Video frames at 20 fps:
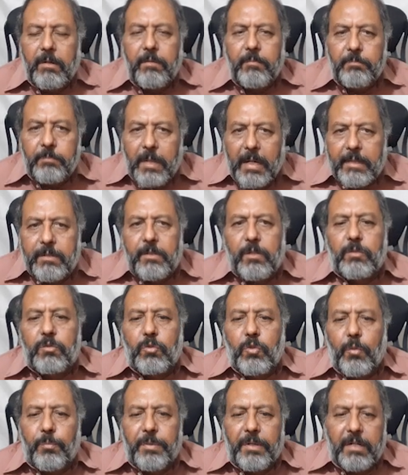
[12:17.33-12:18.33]

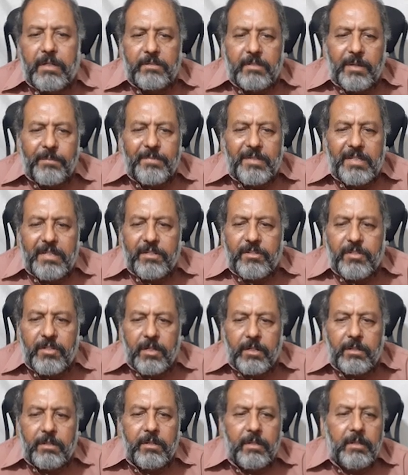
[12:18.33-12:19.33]
microscopic
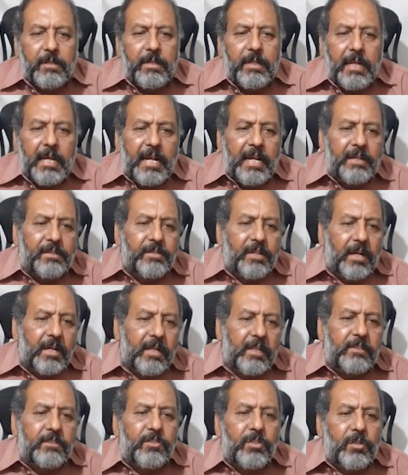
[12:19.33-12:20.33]
examination and the
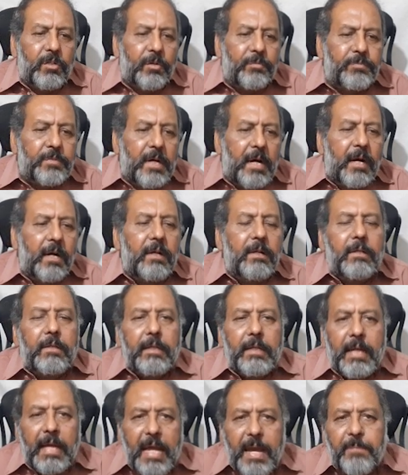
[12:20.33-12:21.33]
culture of the
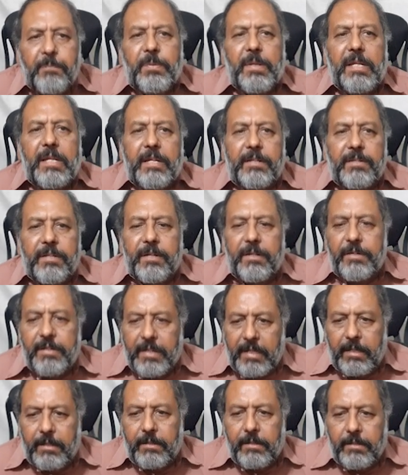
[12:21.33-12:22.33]
epilated
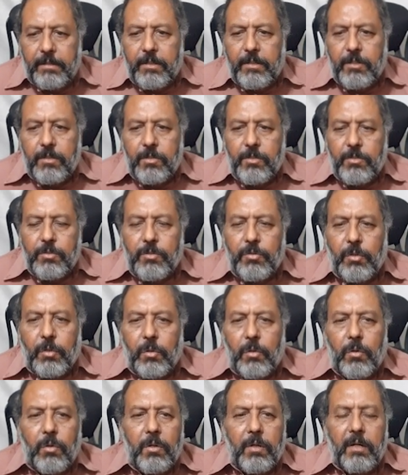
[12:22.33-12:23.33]
hair.
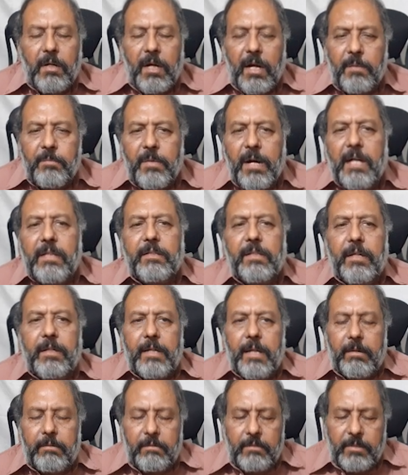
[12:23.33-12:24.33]
So, among
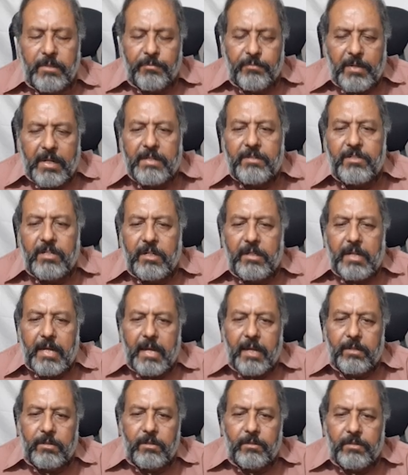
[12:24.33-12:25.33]
the differential
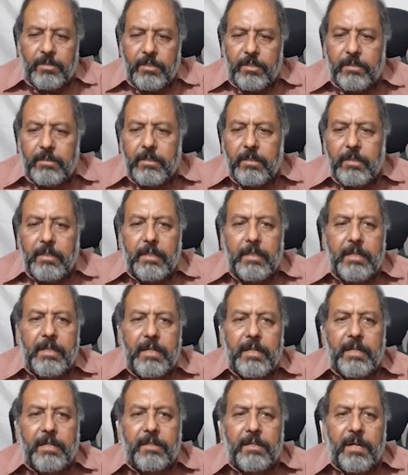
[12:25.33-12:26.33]
diagnoses,
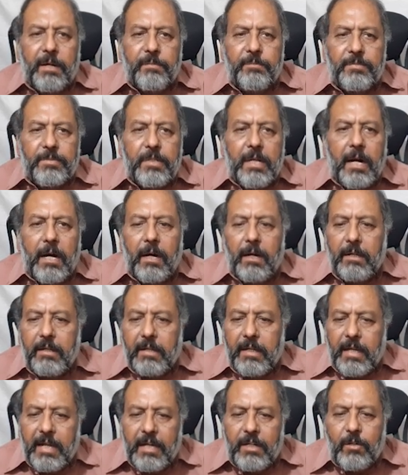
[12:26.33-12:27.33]
here comes the
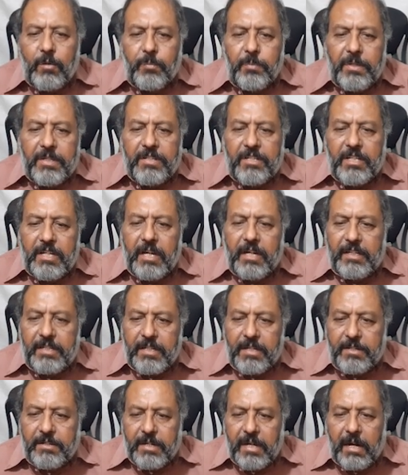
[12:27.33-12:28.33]
alopecia
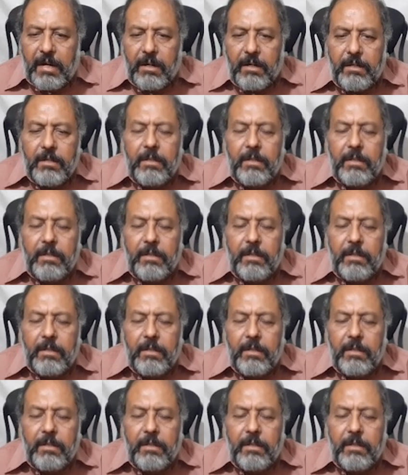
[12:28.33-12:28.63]
areata,